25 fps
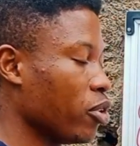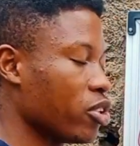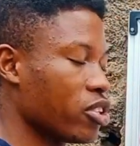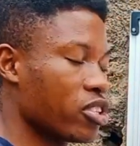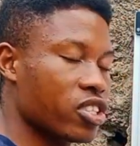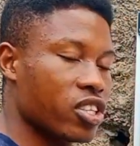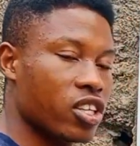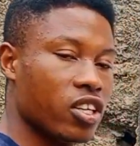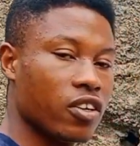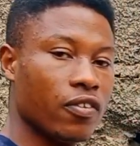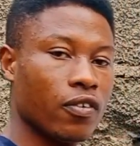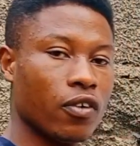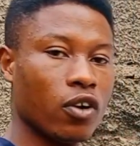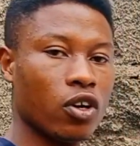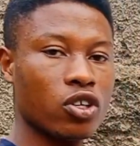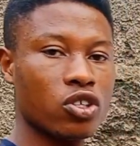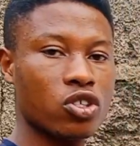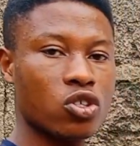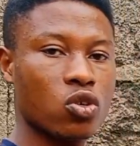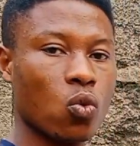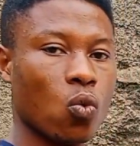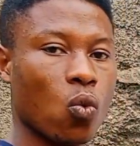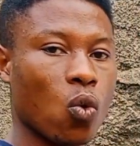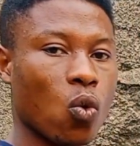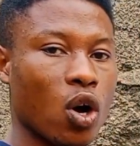must give
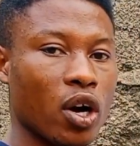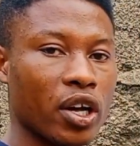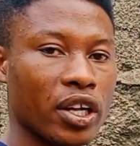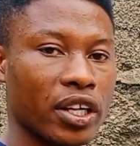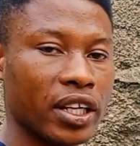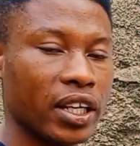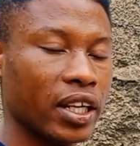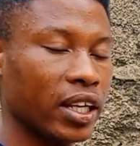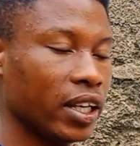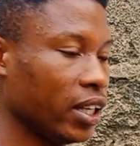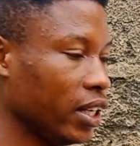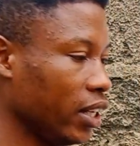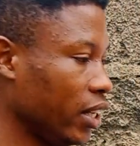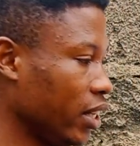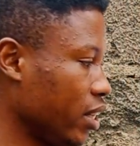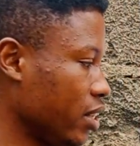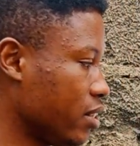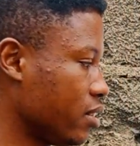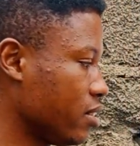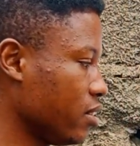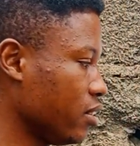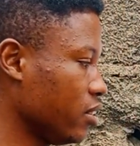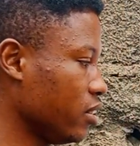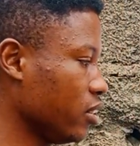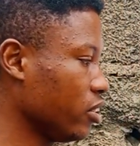us
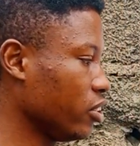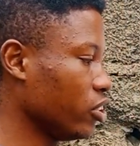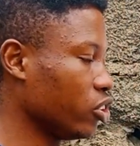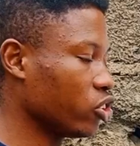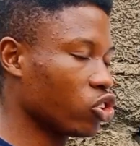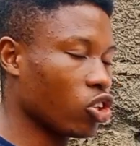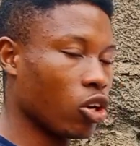180 degree.